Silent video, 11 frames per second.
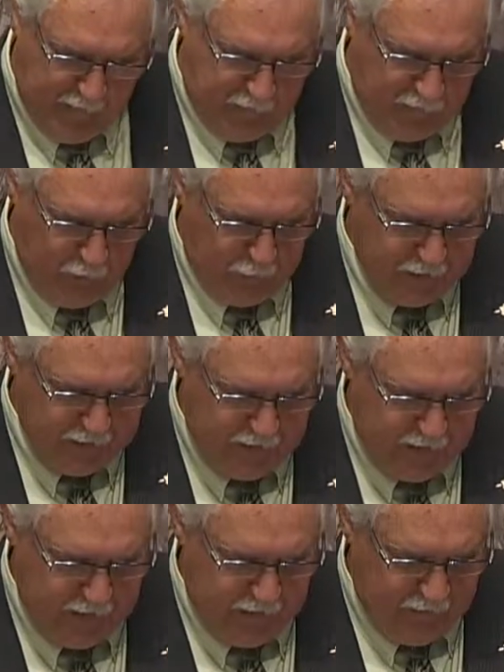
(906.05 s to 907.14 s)
They're
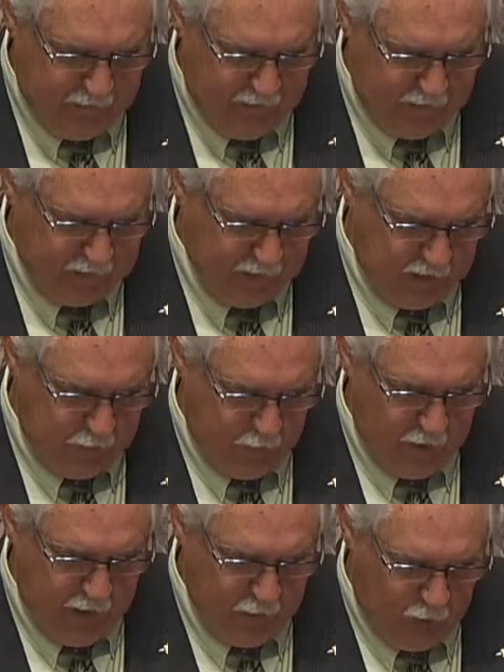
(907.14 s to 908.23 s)
pretending that
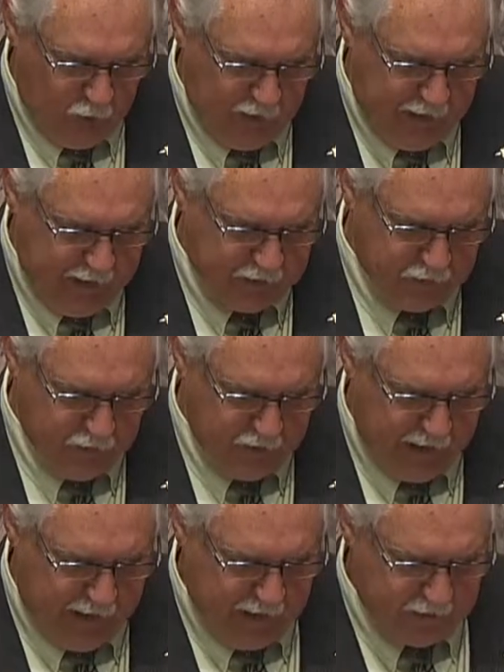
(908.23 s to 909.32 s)
burning more natural
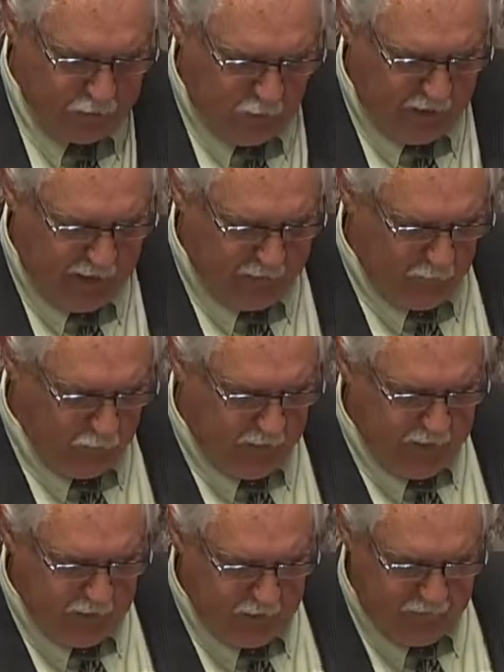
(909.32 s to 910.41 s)
gas won't have a
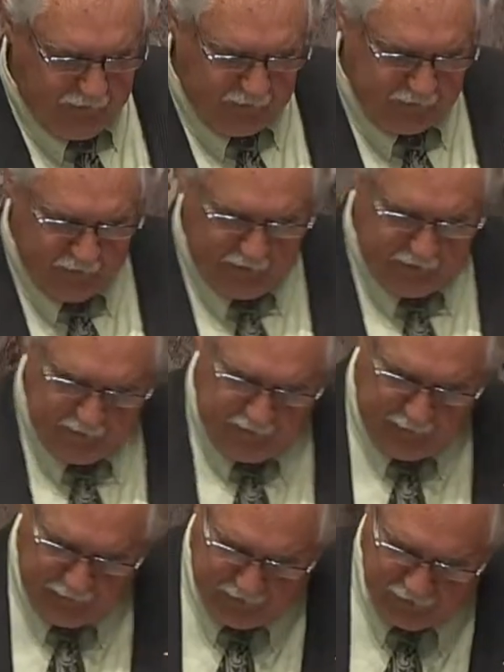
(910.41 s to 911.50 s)
real effect on
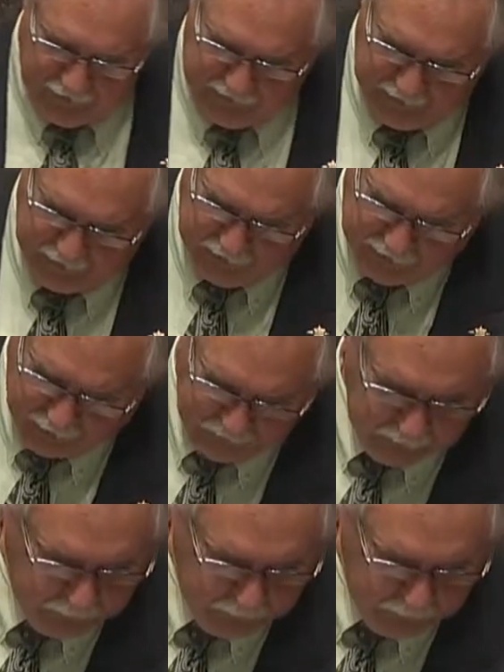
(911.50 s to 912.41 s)
climate change here in